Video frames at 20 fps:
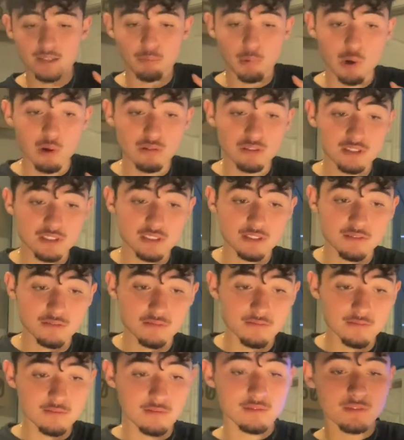posted
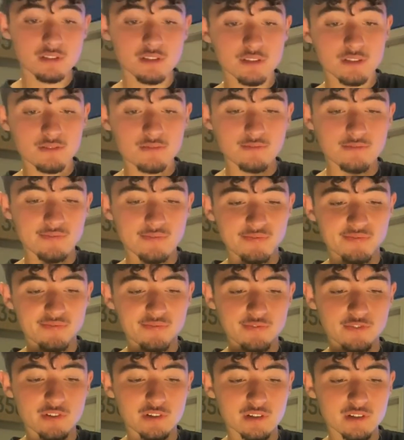
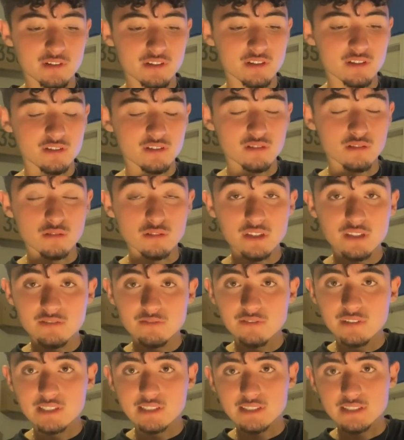for
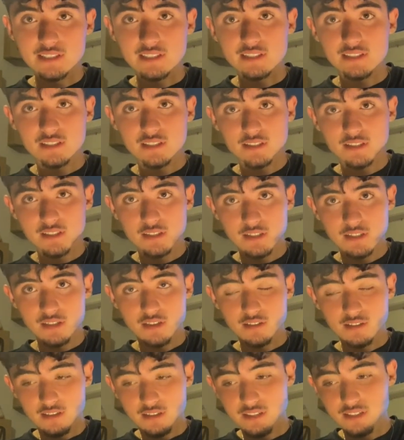$350
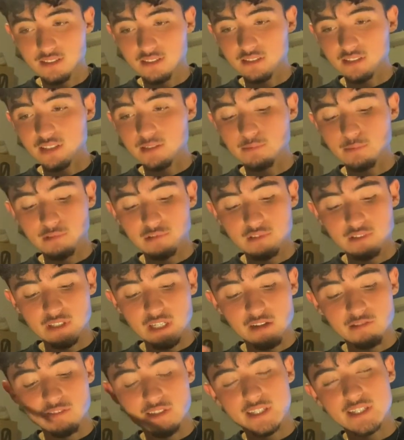on their Instagram, but when
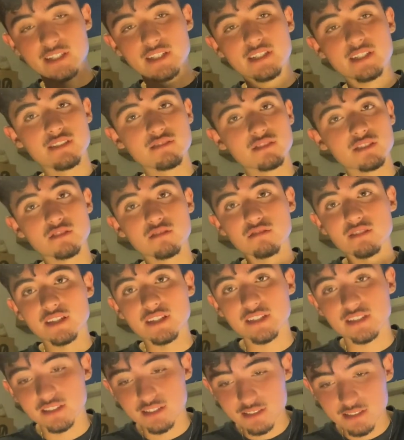I went, it was too
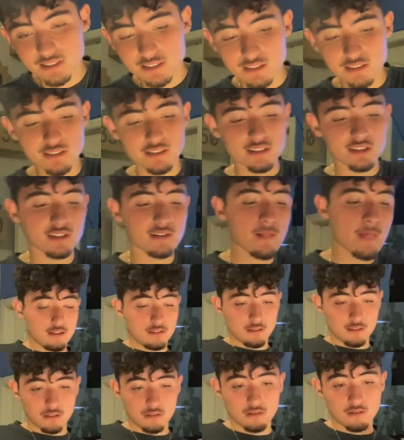late, taken.
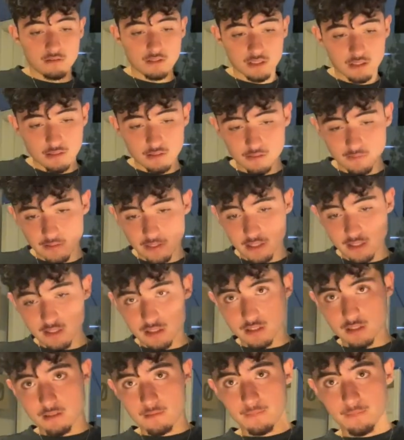So we went to the Flight
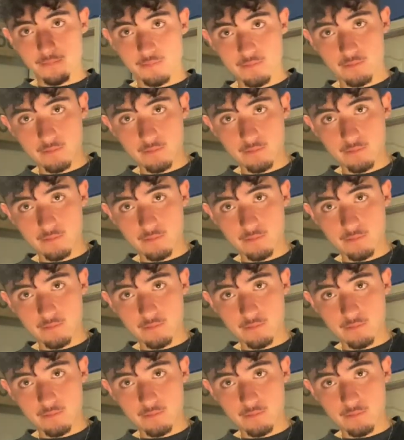Club,